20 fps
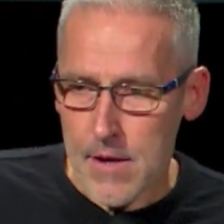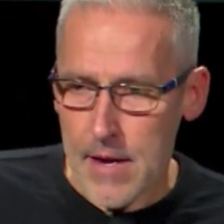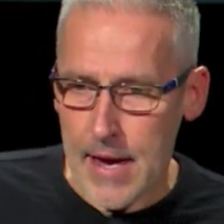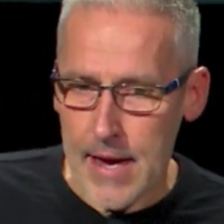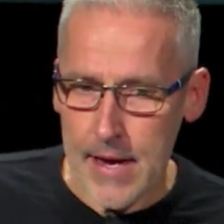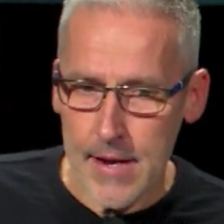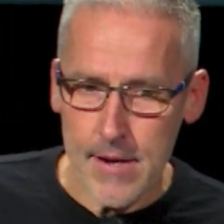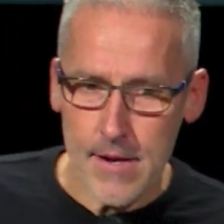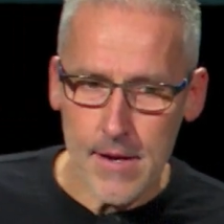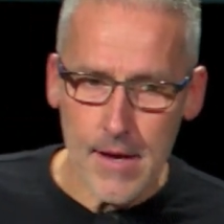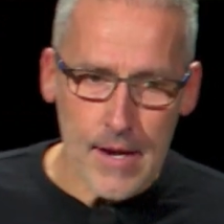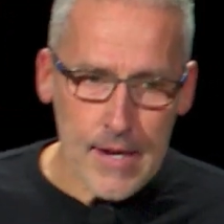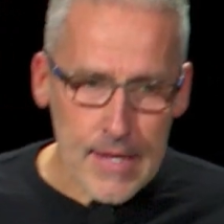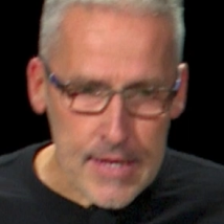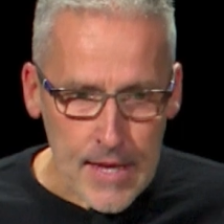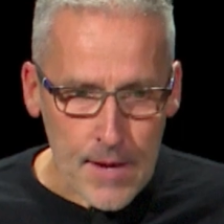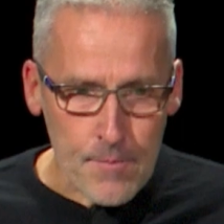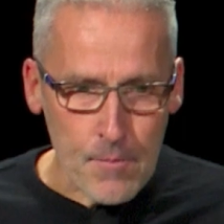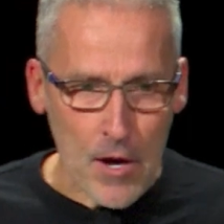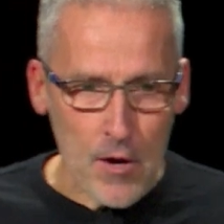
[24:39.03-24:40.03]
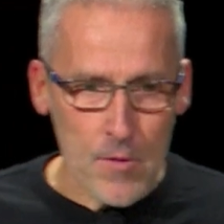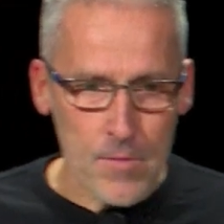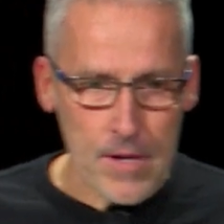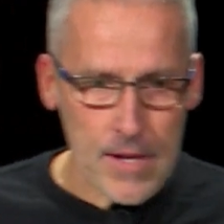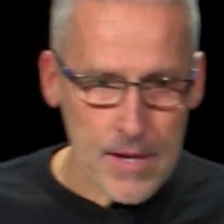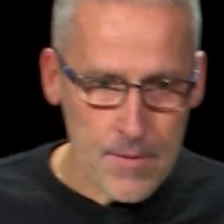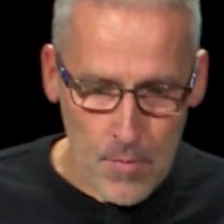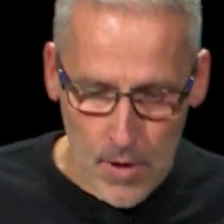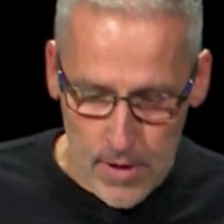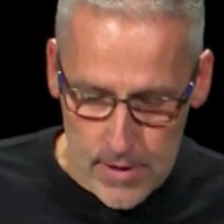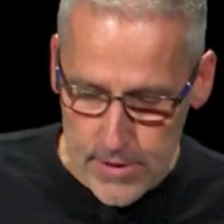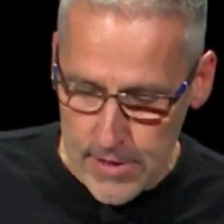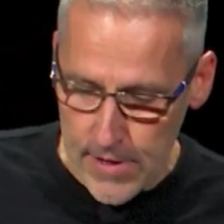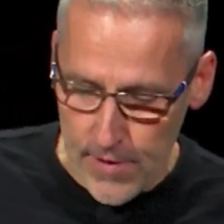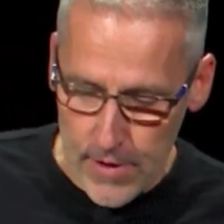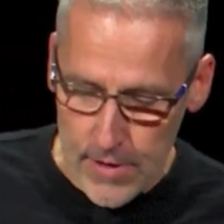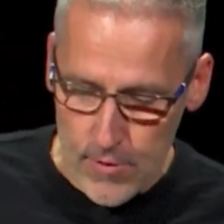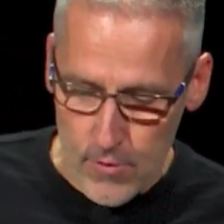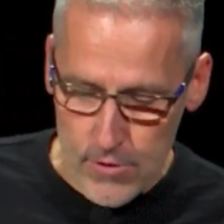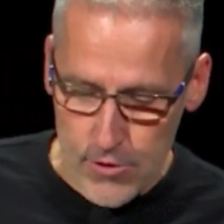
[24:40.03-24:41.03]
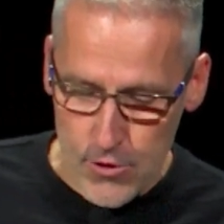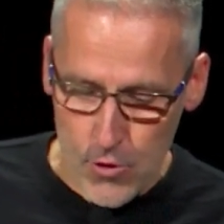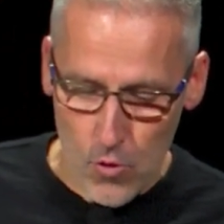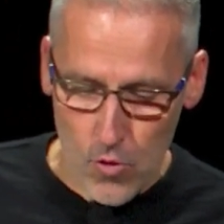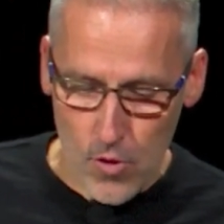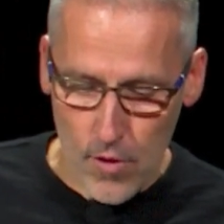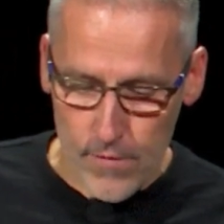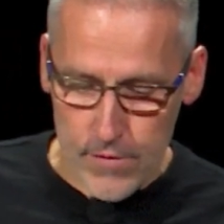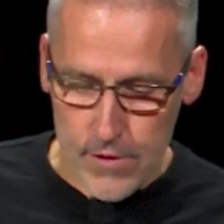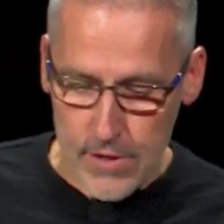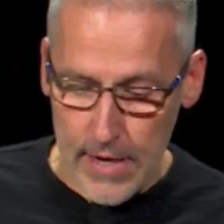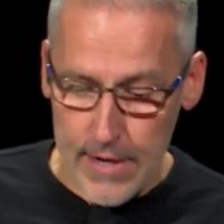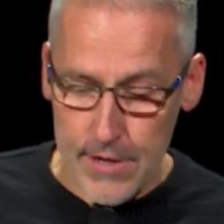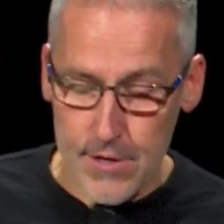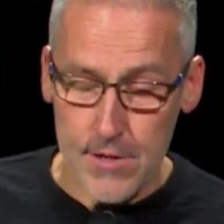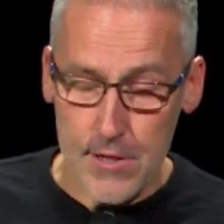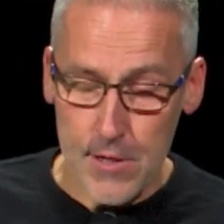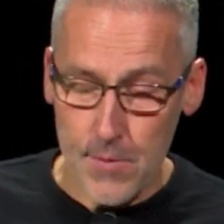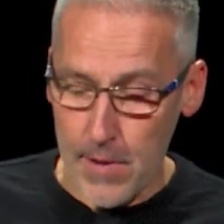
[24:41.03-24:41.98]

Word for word: And, and in that moment, he might just have a little short conversation,